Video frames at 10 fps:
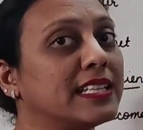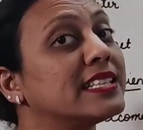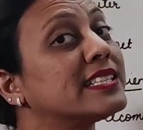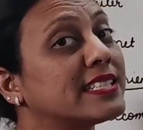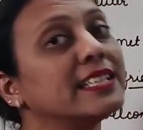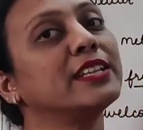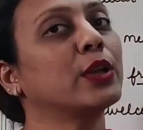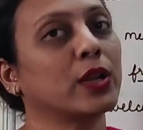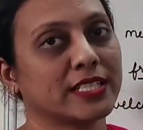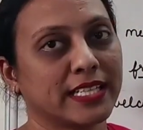It is still
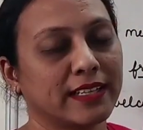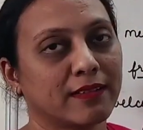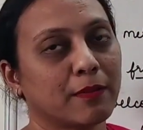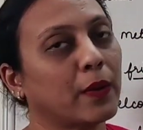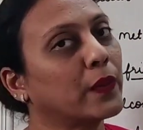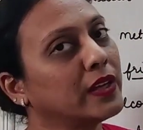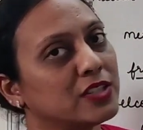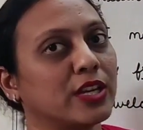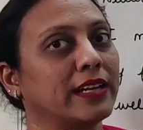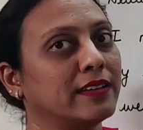not clear about the
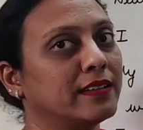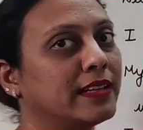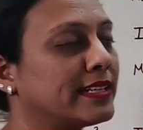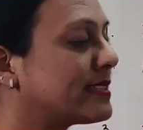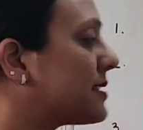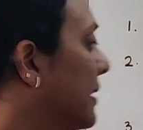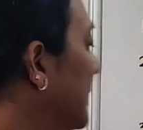genderness.